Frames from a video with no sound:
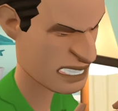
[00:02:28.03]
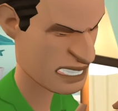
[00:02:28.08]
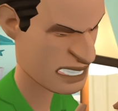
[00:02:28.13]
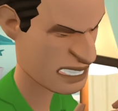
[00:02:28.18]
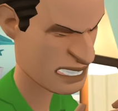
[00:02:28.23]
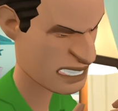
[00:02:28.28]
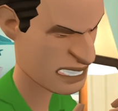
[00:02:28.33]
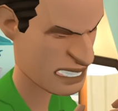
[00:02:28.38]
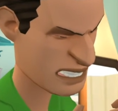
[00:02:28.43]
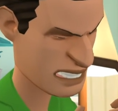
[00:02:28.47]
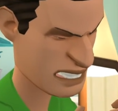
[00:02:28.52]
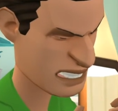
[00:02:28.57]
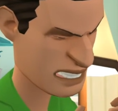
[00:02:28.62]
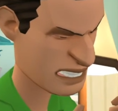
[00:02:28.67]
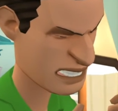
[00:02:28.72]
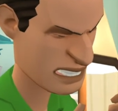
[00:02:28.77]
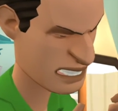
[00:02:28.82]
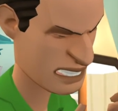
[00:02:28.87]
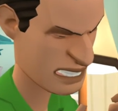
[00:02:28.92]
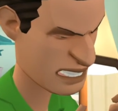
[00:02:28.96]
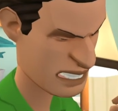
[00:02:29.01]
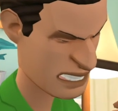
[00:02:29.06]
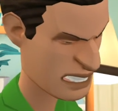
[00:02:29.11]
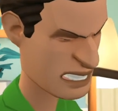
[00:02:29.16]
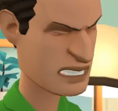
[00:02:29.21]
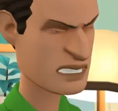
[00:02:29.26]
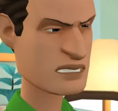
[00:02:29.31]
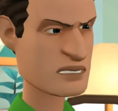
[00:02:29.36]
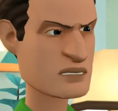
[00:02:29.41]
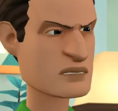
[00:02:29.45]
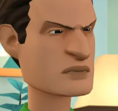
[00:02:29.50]

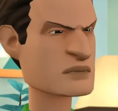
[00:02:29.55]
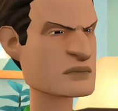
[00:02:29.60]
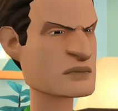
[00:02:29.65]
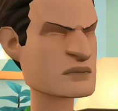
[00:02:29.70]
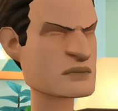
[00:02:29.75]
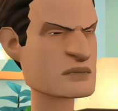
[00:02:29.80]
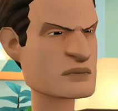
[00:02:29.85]
No one is speaking in this clip.